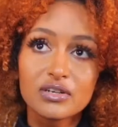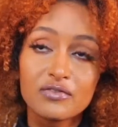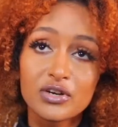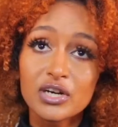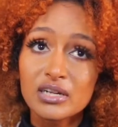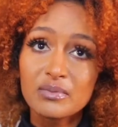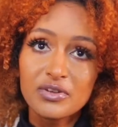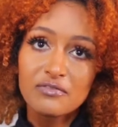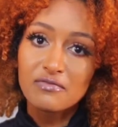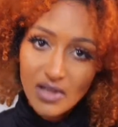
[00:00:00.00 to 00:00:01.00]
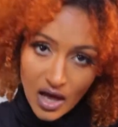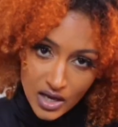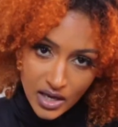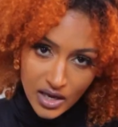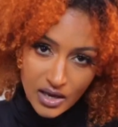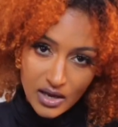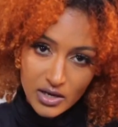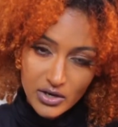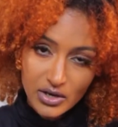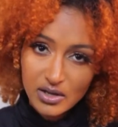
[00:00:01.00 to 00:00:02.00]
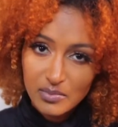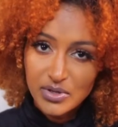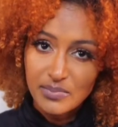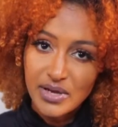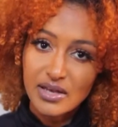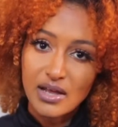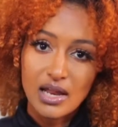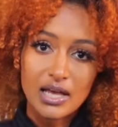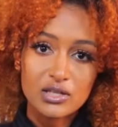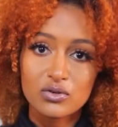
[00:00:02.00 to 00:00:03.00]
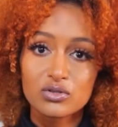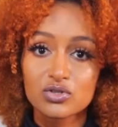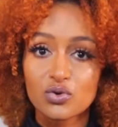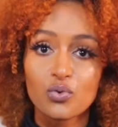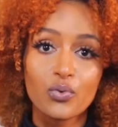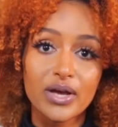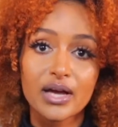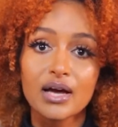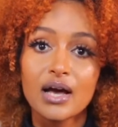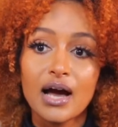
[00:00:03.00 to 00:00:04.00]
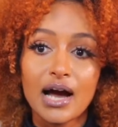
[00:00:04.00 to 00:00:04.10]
If you're gonna be vlogging and you're gonna be making like those quick